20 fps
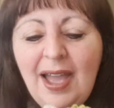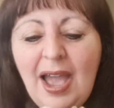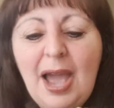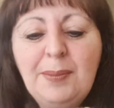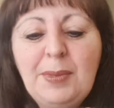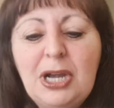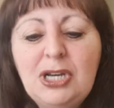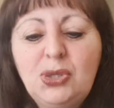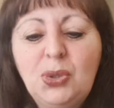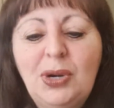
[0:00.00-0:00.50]

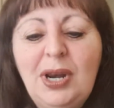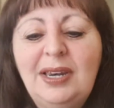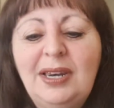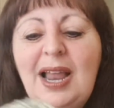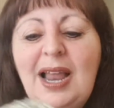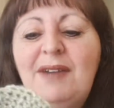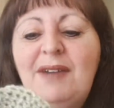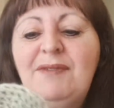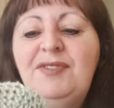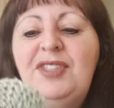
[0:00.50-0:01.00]
And my daughter
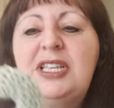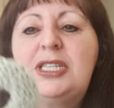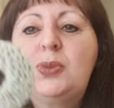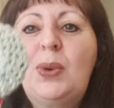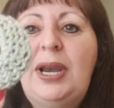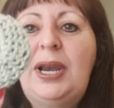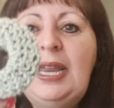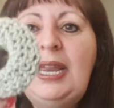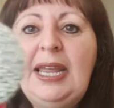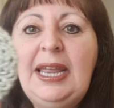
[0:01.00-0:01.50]
loved this
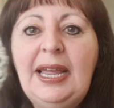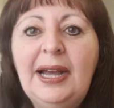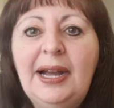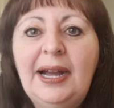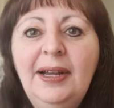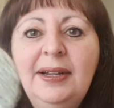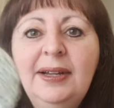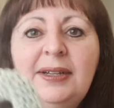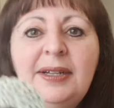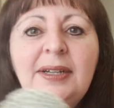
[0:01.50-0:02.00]
one
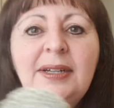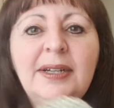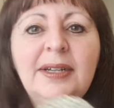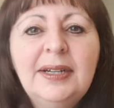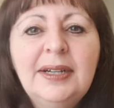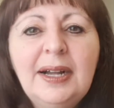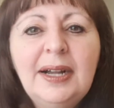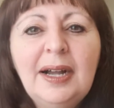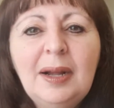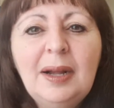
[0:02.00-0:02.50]
here.
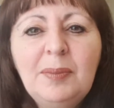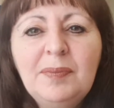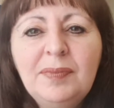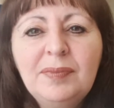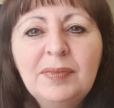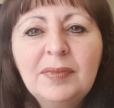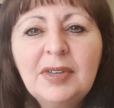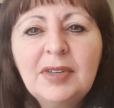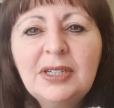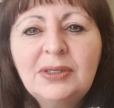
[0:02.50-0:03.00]

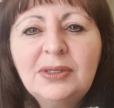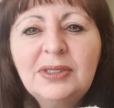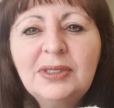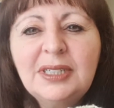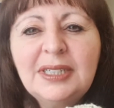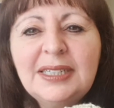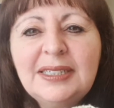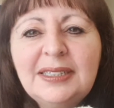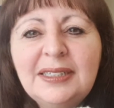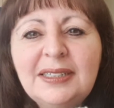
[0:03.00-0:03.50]
My
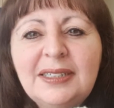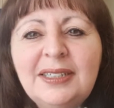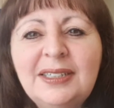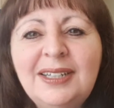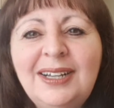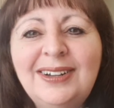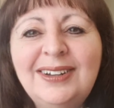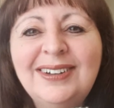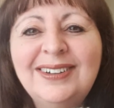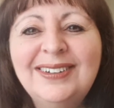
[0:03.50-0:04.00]
daughter either.
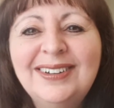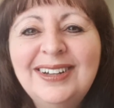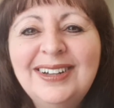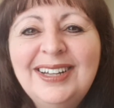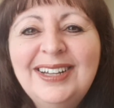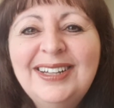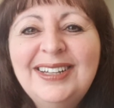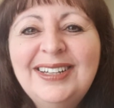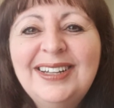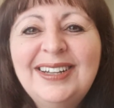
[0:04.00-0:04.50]

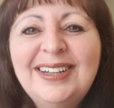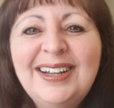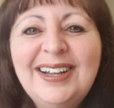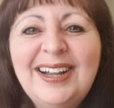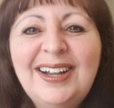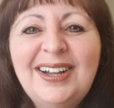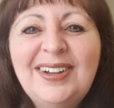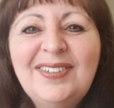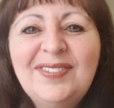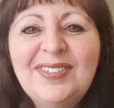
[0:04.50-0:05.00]

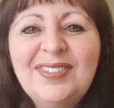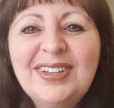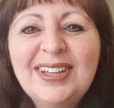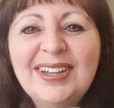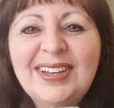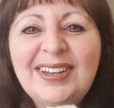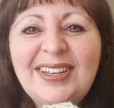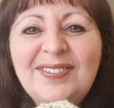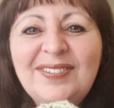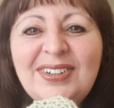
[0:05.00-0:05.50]
I
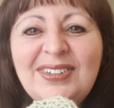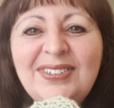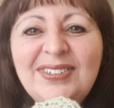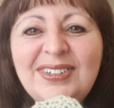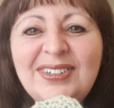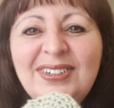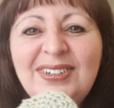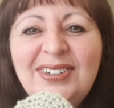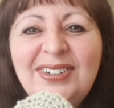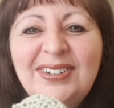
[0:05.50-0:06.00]
can't even
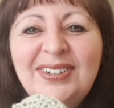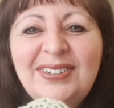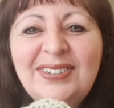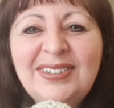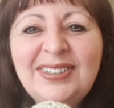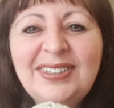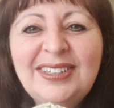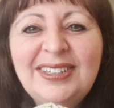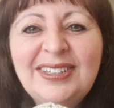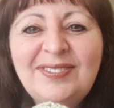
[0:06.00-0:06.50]
look at her
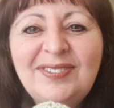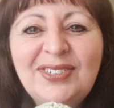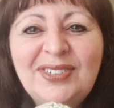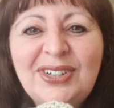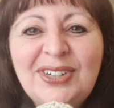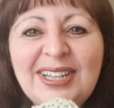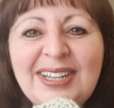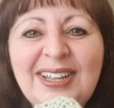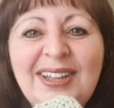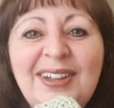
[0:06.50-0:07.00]
in the
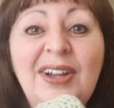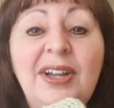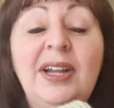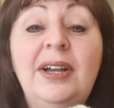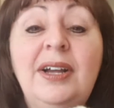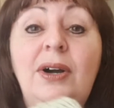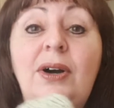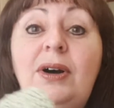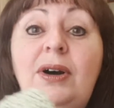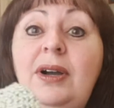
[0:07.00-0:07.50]
morning.
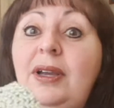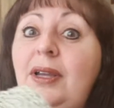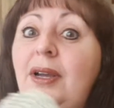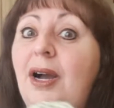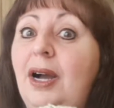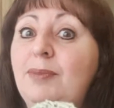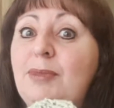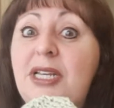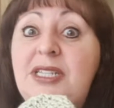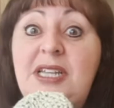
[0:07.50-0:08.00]

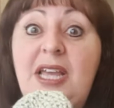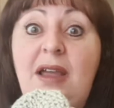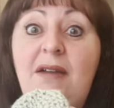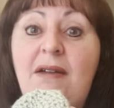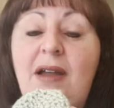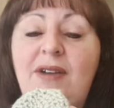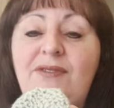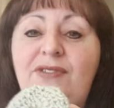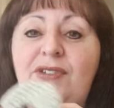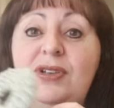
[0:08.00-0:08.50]
I'm a
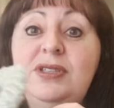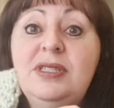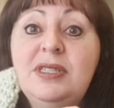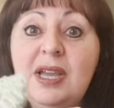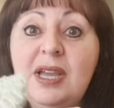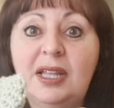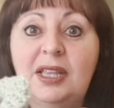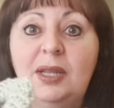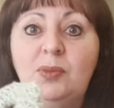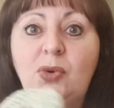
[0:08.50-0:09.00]
terror. First
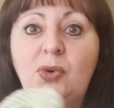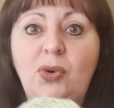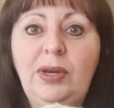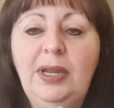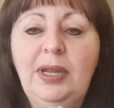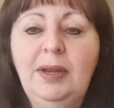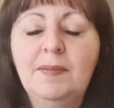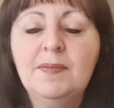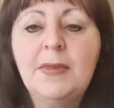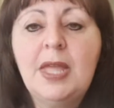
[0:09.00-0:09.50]
thing in the morning.